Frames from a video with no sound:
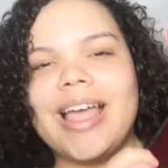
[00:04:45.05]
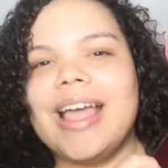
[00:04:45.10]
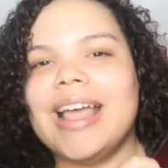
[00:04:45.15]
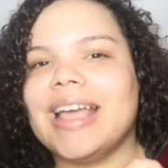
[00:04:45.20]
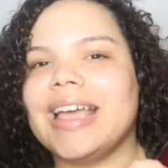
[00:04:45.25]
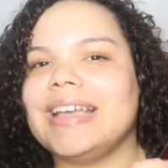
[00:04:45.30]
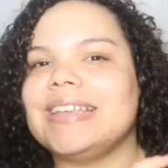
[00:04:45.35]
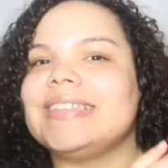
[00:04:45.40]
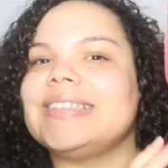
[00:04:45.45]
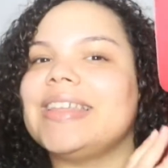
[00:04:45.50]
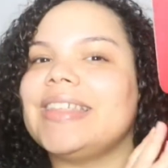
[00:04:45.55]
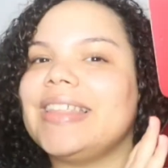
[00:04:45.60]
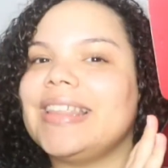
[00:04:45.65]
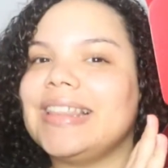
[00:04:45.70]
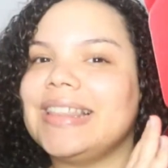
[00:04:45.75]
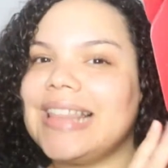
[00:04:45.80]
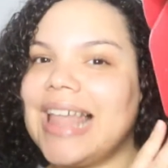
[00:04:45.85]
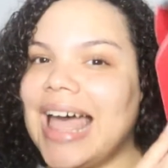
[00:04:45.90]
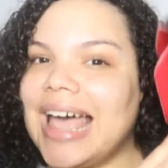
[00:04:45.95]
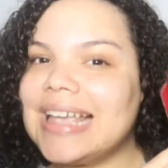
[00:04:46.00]
Okay, so the
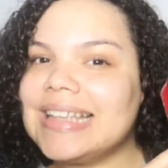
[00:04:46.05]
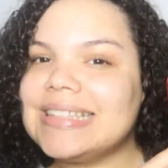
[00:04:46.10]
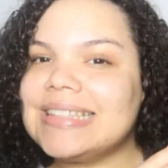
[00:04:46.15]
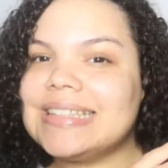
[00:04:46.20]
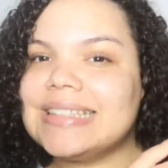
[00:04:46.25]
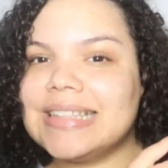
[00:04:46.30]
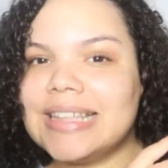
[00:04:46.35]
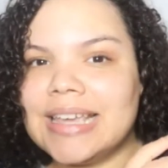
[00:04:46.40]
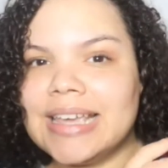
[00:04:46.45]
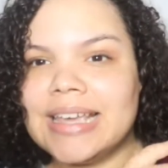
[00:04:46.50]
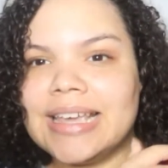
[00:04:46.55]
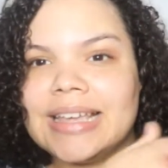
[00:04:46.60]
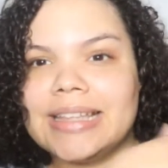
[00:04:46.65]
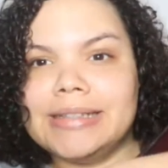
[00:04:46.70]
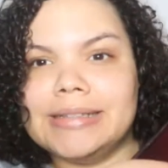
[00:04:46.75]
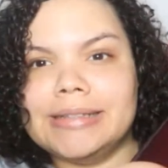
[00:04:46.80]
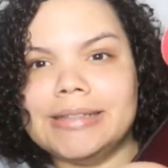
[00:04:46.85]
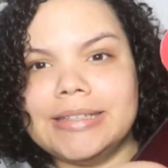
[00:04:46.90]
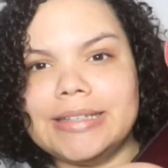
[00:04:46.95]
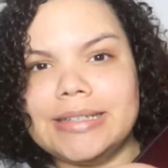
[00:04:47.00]
last thing
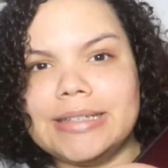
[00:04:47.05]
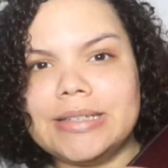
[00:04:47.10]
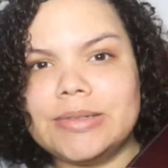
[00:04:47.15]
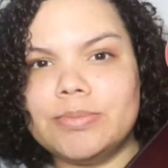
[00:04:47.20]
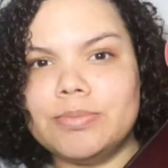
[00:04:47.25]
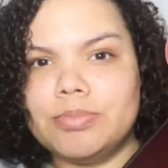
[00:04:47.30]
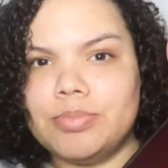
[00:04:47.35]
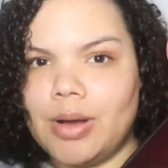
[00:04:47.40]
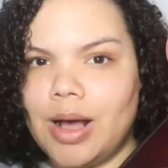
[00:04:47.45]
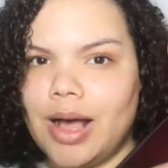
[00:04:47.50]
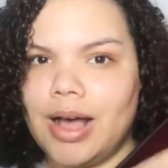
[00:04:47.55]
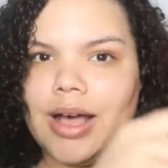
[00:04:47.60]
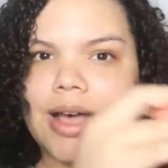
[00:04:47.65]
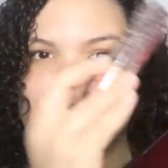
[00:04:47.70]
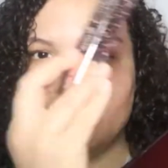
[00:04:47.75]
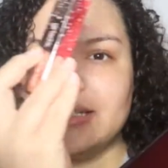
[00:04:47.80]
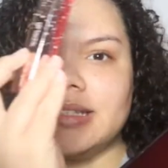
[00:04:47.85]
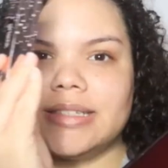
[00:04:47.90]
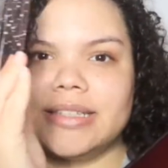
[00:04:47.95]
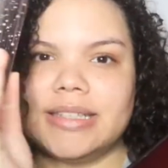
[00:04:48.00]
in this
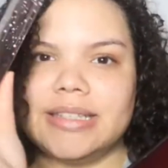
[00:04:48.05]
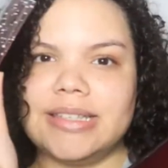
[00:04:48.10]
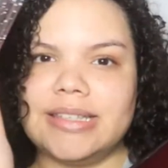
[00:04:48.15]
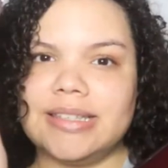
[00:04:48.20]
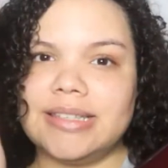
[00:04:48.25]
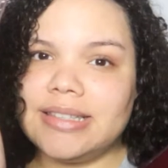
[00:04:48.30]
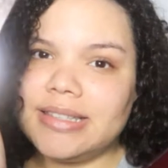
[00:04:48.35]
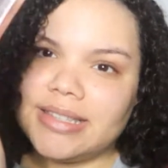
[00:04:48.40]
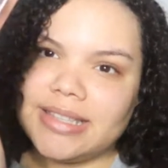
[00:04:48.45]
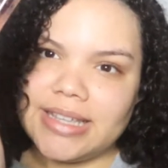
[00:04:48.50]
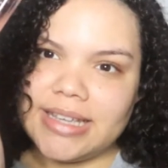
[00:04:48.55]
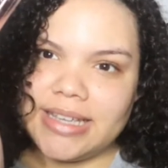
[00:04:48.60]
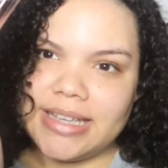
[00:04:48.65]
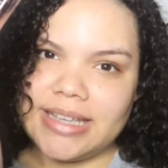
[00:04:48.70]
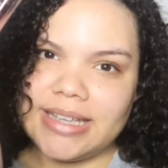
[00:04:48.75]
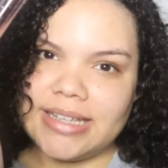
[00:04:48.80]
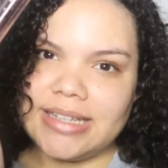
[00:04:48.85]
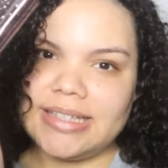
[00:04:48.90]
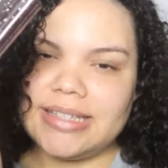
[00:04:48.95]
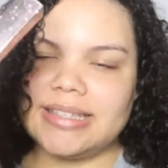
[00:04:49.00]
box is
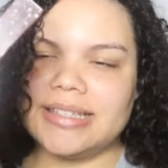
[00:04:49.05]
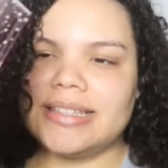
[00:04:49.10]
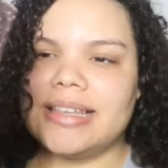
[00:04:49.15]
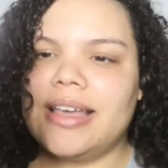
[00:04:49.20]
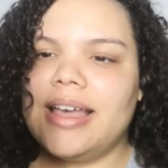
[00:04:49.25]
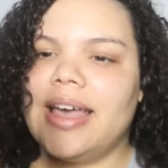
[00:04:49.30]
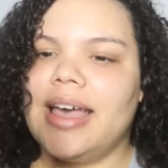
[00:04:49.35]
this.